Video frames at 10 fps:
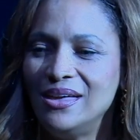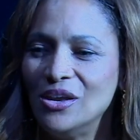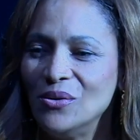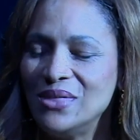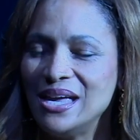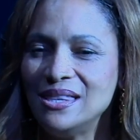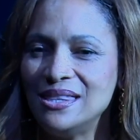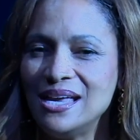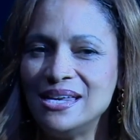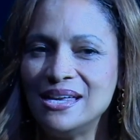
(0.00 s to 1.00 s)
You know,
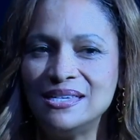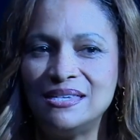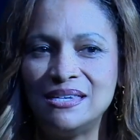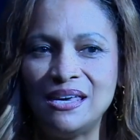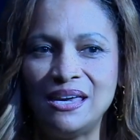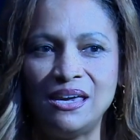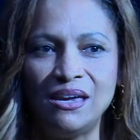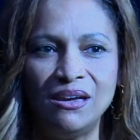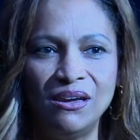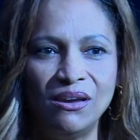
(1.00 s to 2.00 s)
they didn't
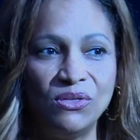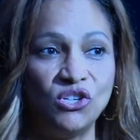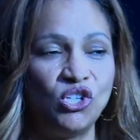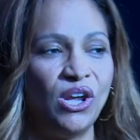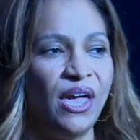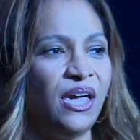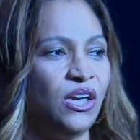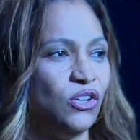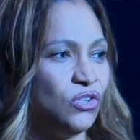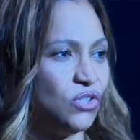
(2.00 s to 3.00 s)
see the
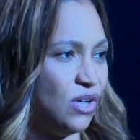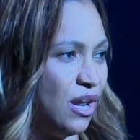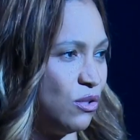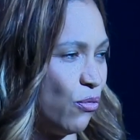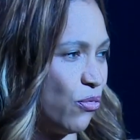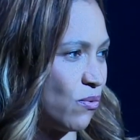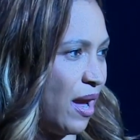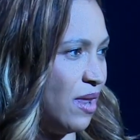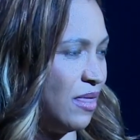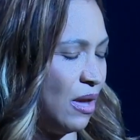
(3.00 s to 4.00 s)
change and the threat